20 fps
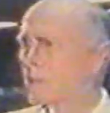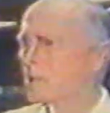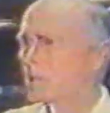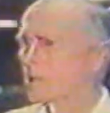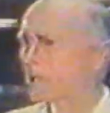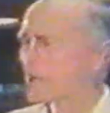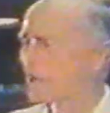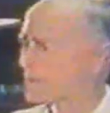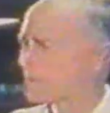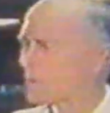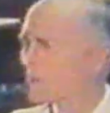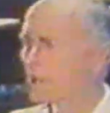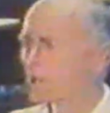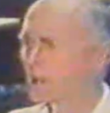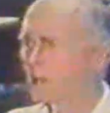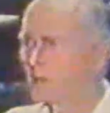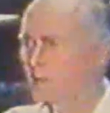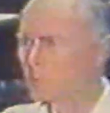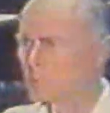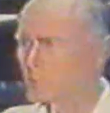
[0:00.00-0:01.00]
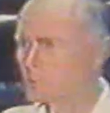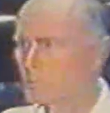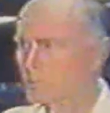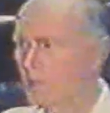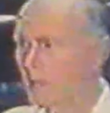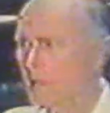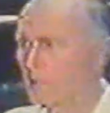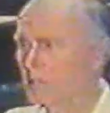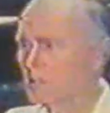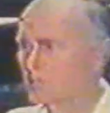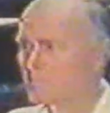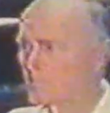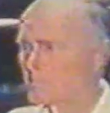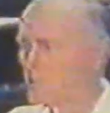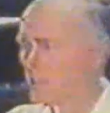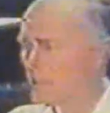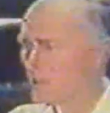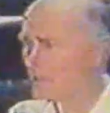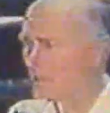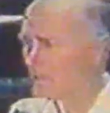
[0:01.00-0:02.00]
Cleve McCleary was right.
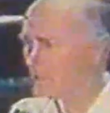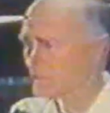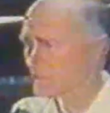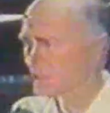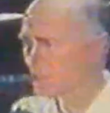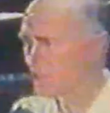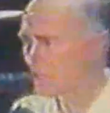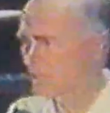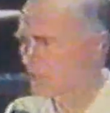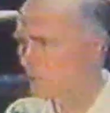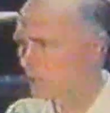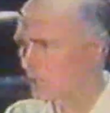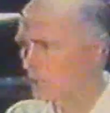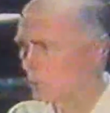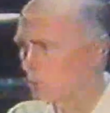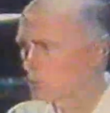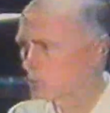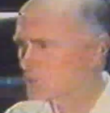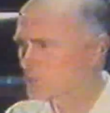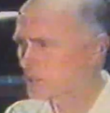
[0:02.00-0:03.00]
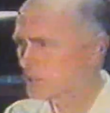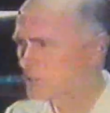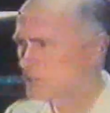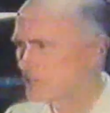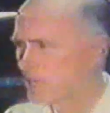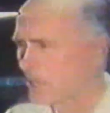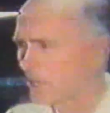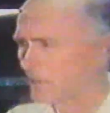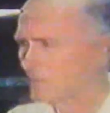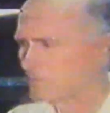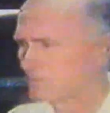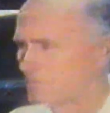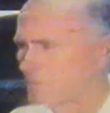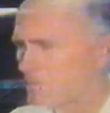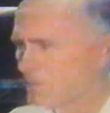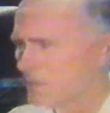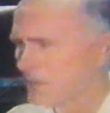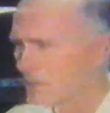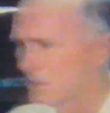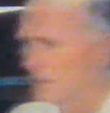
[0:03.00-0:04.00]
The day they closed these dams,
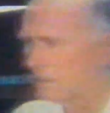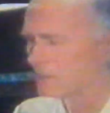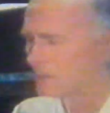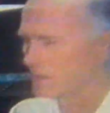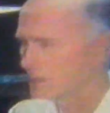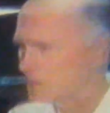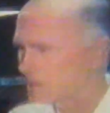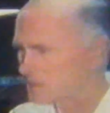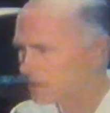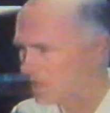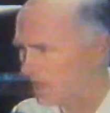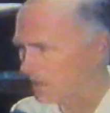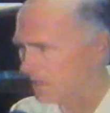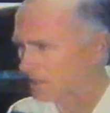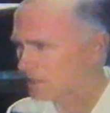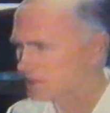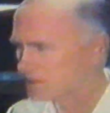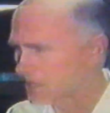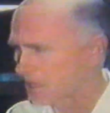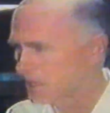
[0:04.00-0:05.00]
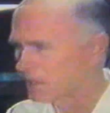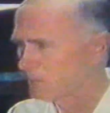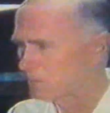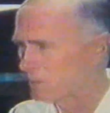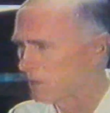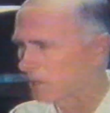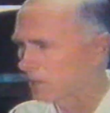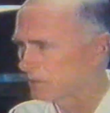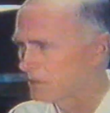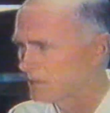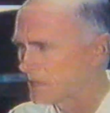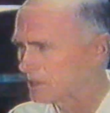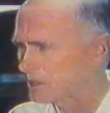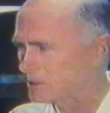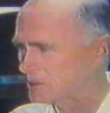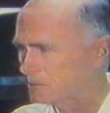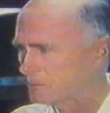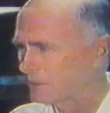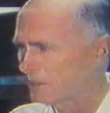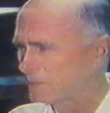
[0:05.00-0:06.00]
the saddest day in American
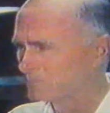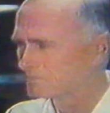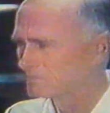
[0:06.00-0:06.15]
history.